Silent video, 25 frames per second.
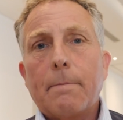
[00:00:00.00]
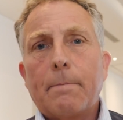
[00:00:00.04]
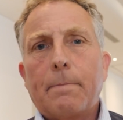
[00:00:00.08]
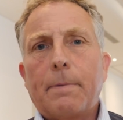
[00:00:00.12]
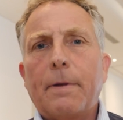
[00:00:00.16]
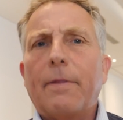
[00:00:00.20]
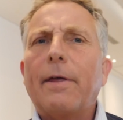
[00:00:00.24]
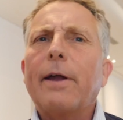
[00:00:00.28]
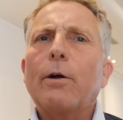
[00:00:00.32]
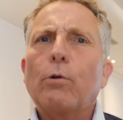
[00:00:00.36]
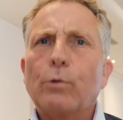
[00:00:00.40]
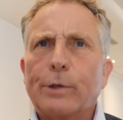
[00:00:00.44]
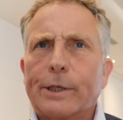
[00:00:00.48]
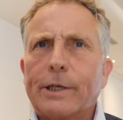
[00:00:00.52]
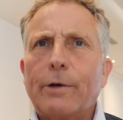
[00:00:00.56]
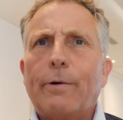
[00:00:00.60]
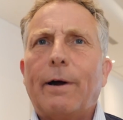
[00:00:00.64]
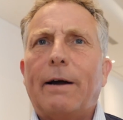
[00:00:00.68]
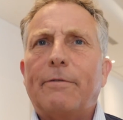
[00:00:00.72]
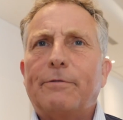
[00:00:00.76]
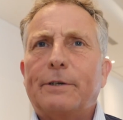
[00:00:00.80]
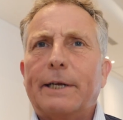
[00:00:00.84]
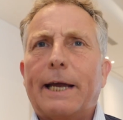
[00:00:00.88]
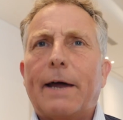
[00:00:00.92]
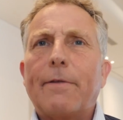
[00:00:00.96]
But they also
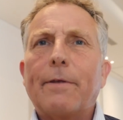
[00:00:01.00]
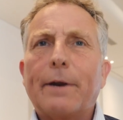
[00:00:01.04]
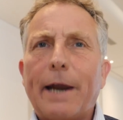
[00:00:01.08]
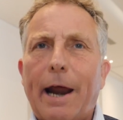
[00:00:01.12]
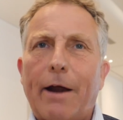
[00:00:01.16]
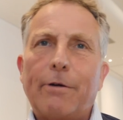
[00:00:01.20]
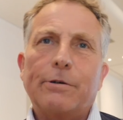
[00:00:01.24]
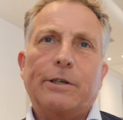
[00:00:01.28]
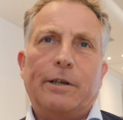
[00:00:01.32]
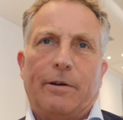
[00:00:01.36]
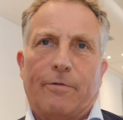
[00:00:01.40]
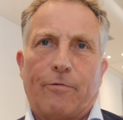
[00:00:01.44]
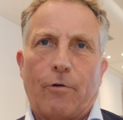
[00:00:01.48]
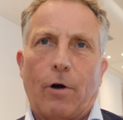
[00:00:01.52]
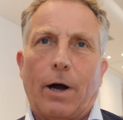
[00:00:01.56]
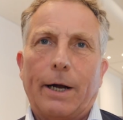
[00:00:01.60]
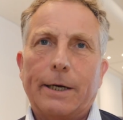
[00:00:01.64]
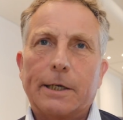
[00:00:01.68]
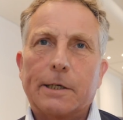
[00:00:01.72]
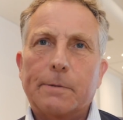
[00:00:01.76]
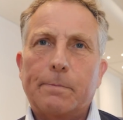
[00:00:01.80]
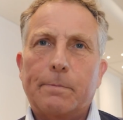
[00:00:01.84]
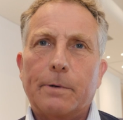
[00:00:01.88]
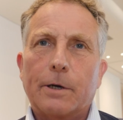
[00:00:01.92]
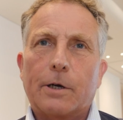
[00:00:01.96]
have to get the narrative
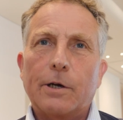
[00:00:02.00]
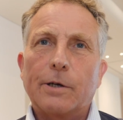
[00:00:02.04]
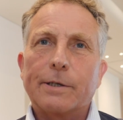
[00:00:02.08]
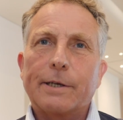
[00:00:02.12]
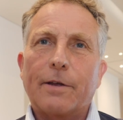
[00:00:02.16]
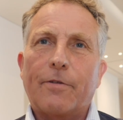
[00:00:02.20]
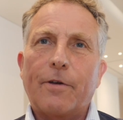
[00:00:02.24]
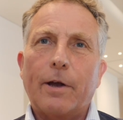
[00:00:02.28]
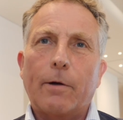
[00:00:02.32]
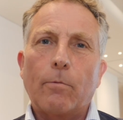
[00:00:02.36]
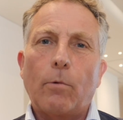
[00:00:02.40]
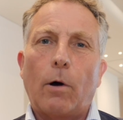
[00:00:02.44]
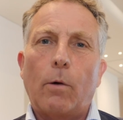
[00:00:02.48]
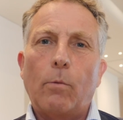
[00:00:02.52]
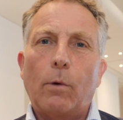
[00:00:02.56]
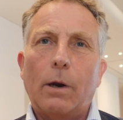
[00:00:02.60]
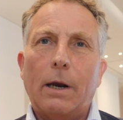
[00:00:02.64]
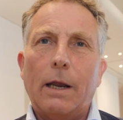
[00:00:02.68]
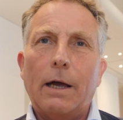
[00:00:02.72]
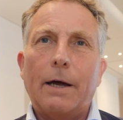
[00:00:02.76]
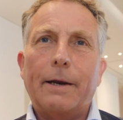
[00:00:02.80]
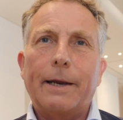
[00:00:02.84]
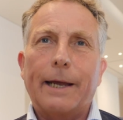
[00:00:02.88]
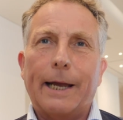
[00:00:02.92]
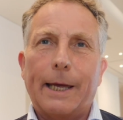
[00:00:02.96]
right because I think what we're
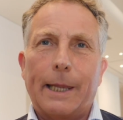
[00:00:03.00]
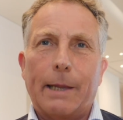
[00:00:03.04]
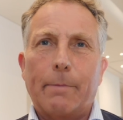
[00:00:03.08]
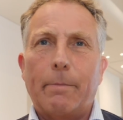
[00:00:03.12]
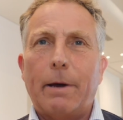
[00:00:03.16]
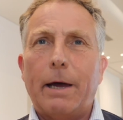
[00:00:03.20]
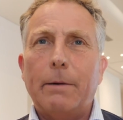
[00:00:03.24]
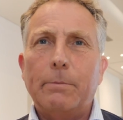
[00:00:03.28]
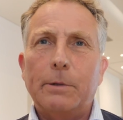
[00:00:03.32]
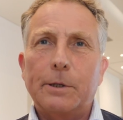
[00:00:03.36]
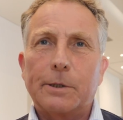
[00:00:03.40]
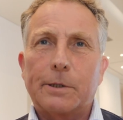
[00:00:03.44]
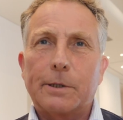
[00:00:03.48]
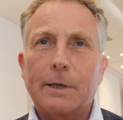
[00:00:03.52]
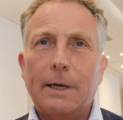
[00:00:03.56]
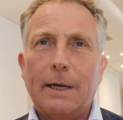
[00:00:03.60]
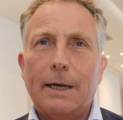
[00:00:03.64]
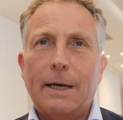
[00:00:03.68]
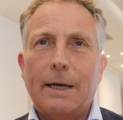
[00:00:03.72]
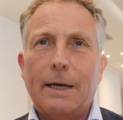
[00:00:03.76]
learning at the moment